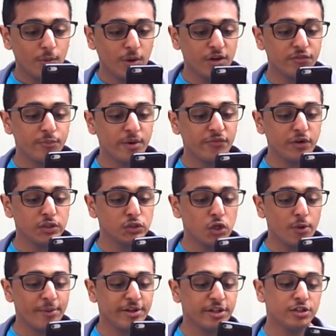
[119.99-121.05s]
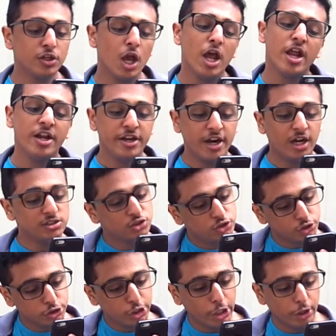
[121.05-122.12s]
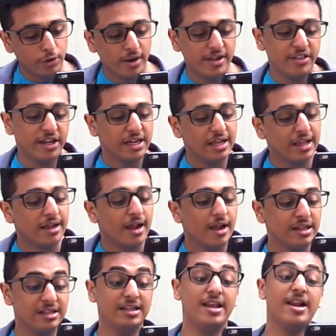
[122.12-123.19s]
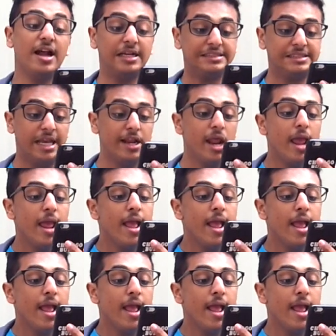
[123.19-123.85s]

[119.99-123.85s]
one of my friends commented, nice to know, and then I, and then I said,